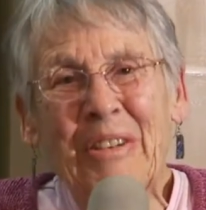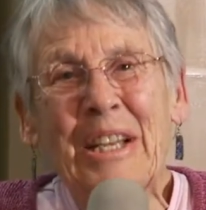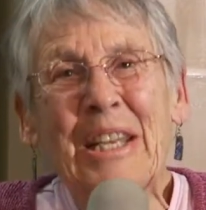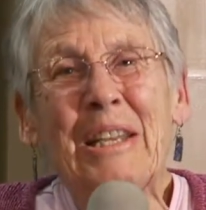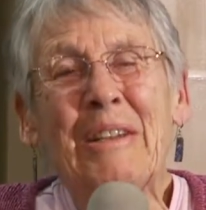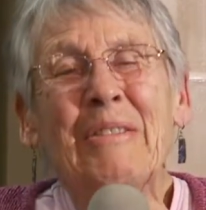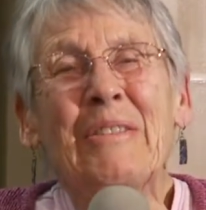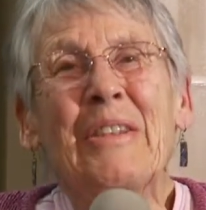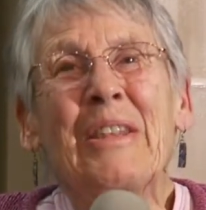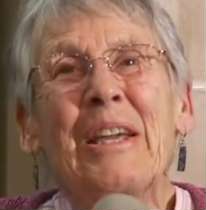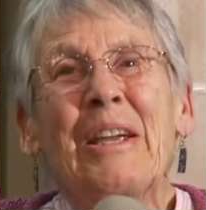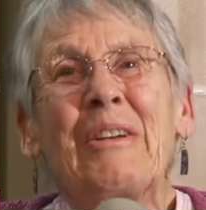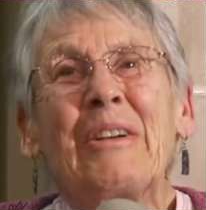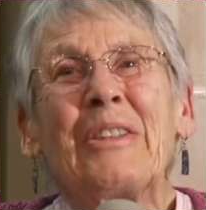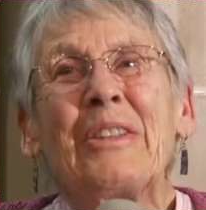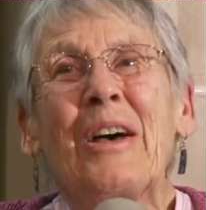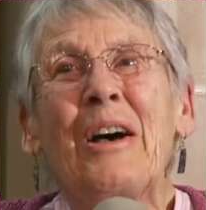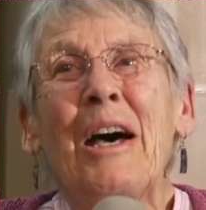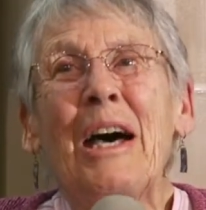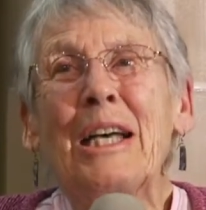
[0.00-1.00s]
when he was there
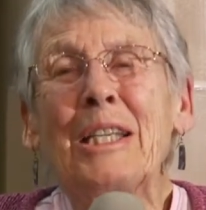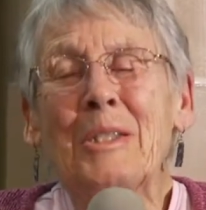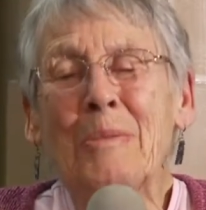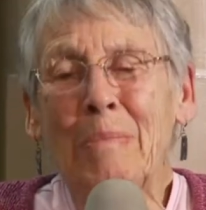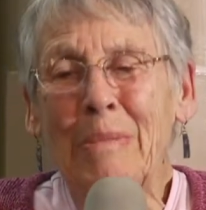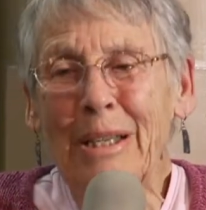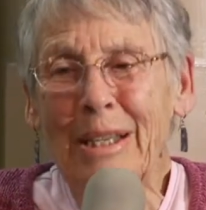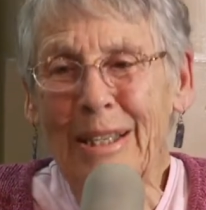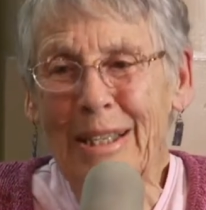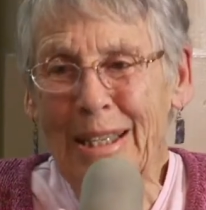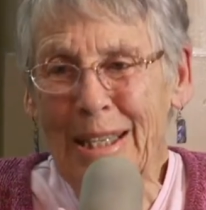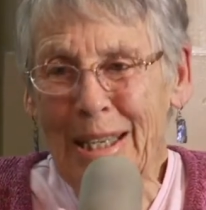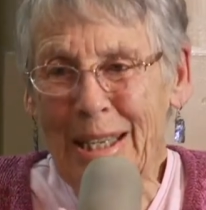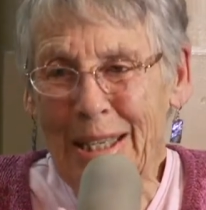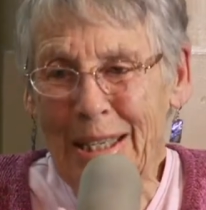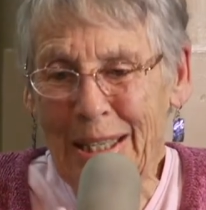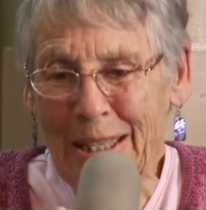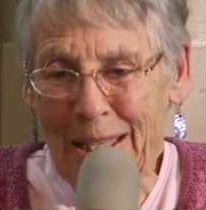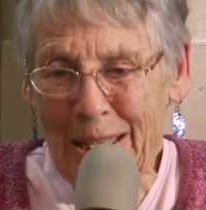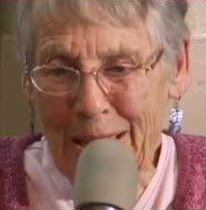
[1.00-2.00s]
at the hospital
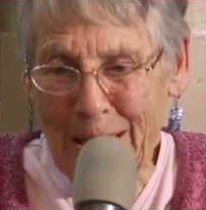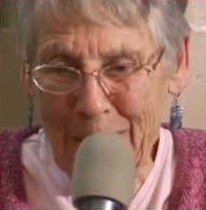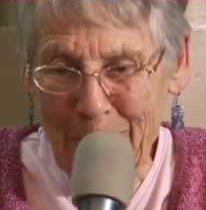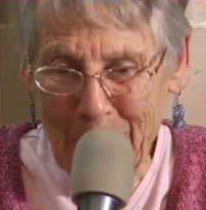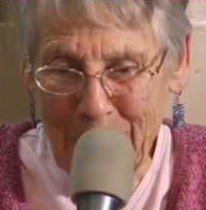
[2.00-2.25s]
in uh,